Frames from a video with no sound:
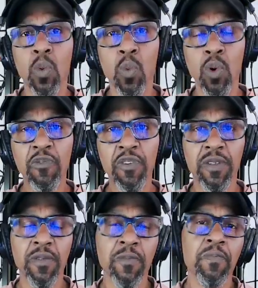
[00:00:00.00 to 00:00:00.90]

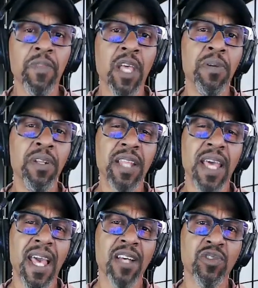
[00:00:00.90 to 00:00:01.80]
Wolfen. I put
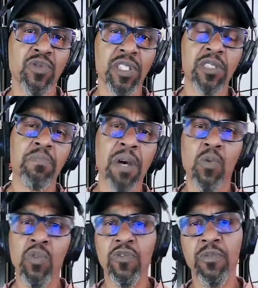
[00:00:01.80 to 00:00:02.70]
an asterisk by
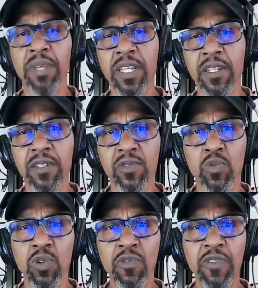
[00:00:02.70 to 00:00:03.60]
Wolfen because
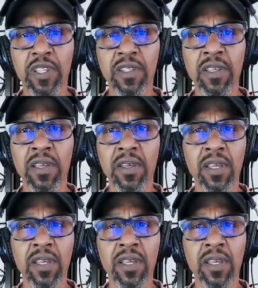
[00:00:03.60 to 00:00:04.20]
Wolfen